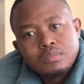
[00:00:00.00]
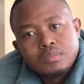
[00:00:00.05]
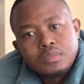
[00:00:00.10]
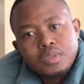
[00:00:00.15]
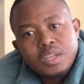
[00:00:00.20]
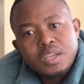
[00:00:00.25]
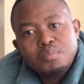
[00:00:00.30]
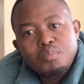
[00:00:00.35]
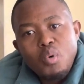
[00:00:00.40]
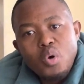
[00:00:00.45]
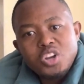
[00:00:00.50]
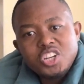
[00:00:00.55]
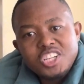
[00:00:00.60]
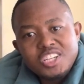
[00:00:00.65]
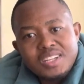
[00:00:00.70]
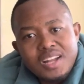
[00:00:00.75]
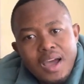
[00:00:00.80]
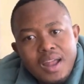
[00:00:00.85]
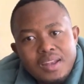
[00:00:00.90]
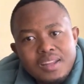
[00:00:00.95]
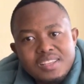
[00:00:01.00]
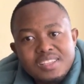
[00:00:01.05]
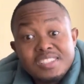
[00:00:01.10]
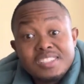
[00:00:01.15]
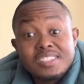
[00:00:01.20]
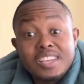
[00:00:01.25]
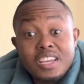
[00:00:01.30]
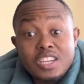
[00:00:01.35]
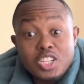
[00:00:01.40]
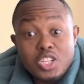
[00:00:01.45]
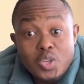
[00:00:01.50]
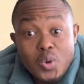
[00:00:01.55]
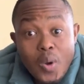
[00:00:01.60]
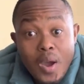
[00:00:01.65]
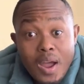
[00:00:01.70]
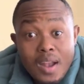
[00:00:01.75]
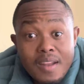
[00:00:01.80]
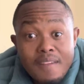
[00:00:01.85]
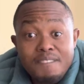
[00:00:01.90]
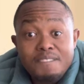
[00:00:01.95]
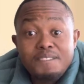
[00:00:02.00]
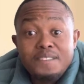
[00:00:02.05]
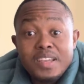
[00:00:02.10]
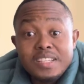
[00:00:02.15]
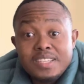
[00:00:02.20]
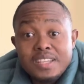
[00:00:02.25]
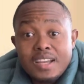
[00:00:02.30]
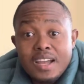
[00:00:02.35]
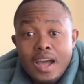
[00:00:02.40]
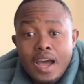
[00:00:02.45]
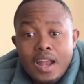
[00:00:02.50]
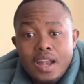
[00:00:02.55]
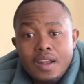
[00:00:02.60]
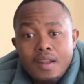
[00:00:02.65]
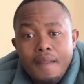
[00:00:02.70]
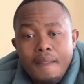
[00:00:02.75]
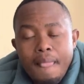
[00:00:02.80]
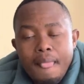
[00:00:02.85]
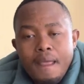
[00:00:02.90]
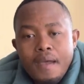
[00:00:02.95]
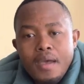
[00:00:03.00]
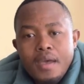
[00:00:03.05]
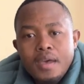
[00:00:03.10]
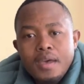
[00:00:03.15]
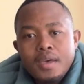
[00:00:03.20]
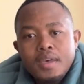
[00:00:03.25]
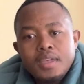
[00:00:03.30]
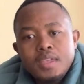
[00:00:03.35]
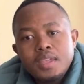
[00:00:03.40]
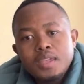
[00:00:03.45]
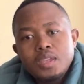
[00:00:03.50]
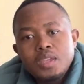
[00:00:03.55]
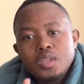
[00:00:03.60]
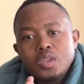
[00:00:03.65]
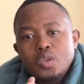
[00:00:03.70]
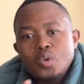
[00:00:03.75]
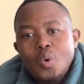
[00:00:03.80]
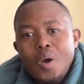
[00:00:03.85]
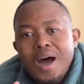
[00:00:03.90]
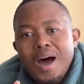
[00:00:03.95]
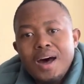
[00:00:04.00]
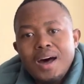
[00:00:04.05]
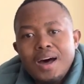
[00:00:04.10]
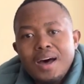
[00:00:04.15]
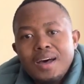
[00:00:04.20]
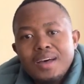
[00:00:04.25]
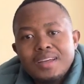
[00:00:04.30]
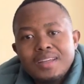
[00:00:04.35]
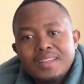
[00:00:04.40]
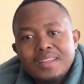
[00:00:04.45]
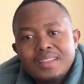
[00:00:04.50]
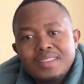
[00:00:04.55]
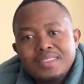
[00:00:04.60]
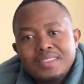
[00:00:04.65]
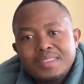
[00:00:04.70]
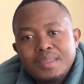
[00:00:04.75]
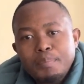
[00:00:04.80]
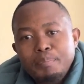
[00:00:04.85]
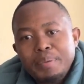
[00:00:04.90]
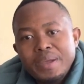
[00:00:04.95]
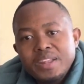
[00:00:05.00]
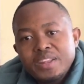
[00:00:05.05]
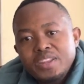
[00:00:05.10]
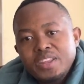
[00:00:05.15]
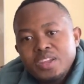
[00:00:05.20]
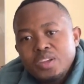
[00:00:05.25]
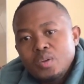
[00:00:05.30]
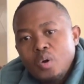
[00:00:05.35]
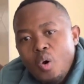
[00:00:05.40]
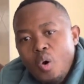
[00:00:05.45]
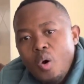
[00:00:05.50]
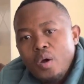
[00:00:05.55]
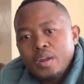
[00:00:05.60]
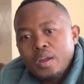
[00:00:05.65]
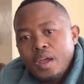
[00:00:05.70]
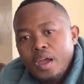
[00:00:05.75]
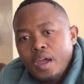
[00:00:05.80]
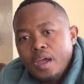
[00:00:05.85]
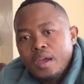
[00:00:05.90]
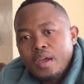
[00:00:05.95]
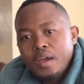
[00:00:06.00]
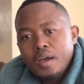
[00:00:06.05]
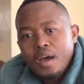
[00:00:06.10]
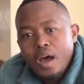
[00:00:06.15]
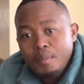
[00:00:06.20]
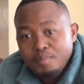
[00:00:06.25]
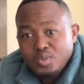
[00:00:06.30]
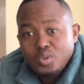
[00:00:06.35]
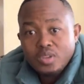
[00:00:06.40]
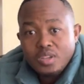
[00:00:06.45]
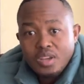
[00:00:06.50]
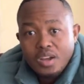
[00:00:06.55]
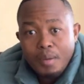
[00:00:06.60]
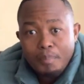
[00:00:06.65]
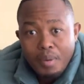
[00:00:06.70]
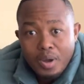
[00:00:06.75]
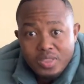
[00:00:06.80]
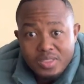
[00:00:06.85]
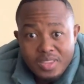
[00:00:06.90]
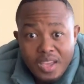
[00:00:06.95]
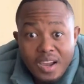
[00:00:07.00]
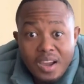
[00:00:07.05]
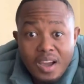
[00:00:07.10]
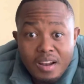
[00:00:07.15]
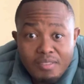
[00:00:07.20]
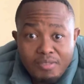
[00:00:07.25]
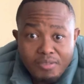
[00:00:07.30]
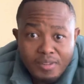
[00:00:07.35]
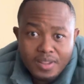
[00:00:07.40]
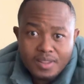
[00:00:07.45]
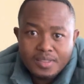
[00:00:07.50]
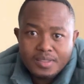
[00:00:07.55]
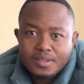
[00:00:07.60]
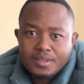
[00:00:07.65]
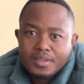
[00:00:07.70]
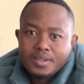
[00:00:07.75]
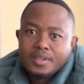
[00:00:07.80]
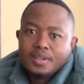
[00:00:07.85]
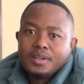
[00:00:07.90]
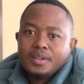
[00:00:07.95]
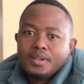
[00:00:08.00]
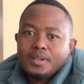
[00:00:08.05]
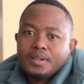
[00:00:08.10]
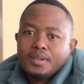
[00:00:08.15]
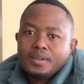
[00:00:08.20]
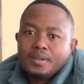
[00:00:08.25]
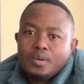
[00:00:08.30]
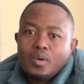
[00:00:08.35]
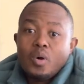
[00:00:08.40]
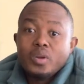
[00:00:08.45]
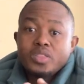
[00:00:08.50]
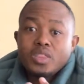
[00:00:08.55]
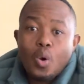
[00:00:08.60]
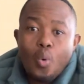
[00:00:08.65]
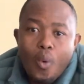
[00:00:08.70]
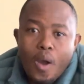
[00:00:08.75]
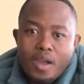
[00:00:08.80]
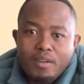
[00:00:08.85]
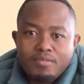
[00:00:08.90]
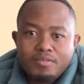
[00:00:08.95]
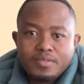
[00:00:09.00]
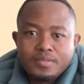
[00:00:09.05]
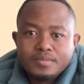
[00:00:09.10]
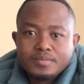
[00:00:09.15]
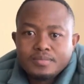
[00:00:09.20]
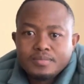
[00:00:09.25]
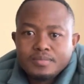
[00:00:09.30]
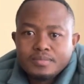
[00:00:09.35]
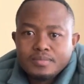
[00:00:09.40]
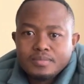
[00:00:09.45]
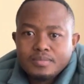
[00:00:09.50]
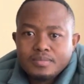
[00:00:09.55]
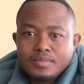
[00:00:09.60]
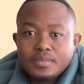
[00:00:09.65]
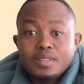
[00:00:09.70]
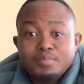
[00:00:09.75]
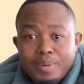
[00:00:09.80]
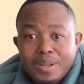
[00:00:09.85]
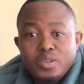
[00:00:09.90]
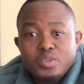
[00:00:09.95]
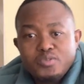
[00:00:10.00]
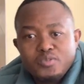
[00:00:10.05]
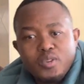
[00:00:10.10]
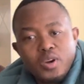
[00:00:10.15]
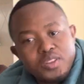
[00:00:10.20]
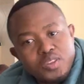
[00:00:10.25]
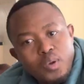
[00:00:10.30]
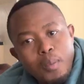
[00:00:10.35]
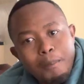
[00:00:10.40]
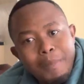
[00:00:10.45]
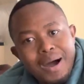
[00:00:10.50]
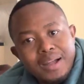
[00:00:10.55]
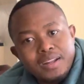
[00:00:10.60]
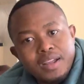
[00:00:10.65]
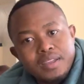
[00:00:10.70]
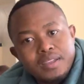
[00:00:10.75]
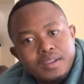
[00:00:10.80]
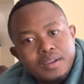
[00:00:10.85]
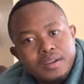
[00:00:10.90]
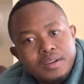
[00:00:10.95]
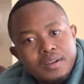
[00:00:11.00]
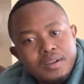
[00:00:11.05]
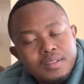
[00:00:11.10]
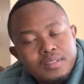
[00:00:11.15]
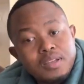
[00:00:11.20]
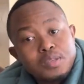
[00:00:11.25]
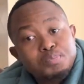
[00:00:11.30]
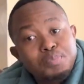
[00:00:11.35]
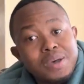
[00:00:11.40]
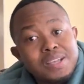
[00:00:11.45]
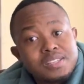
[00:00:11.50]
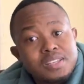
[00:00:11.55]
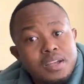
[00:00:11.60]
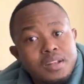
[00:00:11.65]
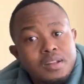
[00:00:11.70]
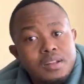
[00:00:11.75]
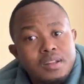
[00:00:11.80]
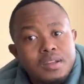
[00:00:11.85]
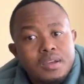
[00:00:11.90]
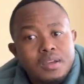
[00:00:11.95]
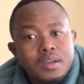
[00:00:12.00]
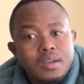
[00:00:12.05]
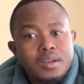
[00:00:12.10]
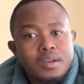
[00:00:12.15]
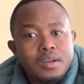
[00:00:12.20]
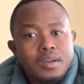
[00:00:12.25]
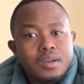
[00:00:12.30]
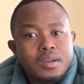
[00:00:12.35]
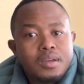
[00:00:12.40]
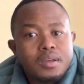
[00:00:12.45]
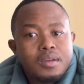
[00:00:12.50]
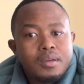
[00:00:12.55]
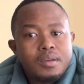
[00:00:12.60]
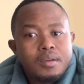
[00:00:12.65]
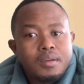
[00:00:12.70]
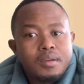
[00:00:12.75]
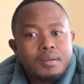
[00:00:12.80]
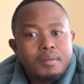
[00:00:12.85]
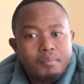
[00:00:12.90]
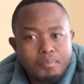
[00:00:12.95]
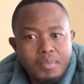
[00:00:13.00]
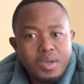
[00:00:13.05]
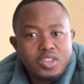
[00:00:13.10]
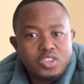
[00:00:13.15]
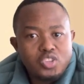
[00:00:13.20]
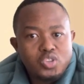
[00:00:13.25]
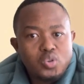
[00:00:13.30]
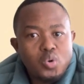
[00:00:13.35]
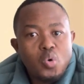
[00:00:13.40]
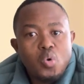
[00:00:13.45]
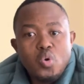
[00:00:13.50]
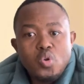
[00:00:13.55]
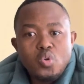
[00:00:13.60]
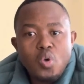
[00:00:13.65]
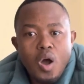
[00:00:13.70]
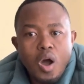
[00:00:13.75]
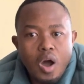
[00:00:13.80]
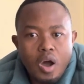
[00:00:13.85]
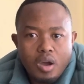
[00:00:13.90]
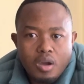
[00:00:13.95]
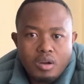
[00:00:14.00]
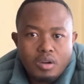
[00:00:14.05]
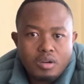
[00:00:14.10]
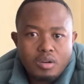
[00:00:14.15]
Emotionally, sexually, physically, you are depending on her. I'm talking about their girlfriend or the wife. But you've got your mother here. This person made you who you are.